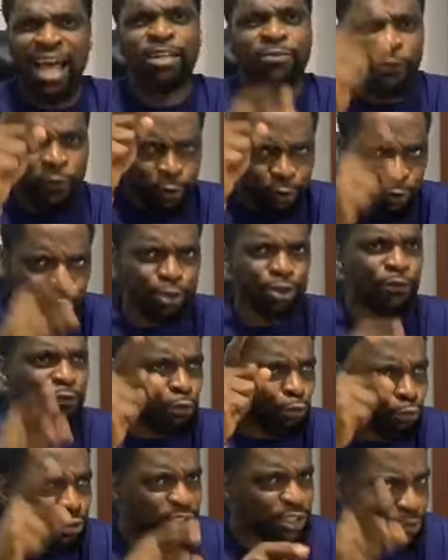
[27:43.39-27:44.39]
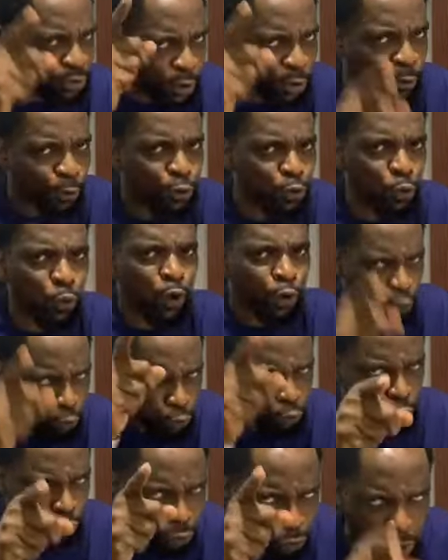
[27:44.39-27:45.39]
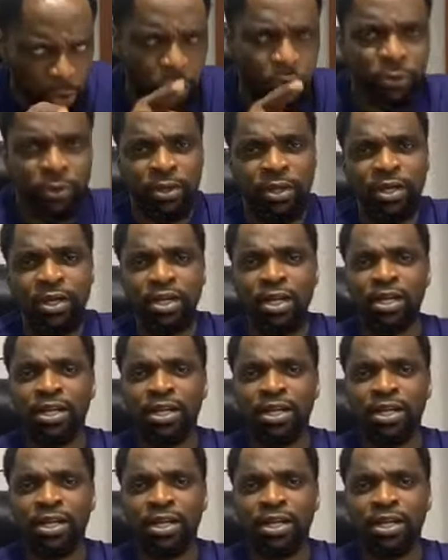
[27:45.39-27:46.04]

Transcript: And for those of you who did not go to work, you should know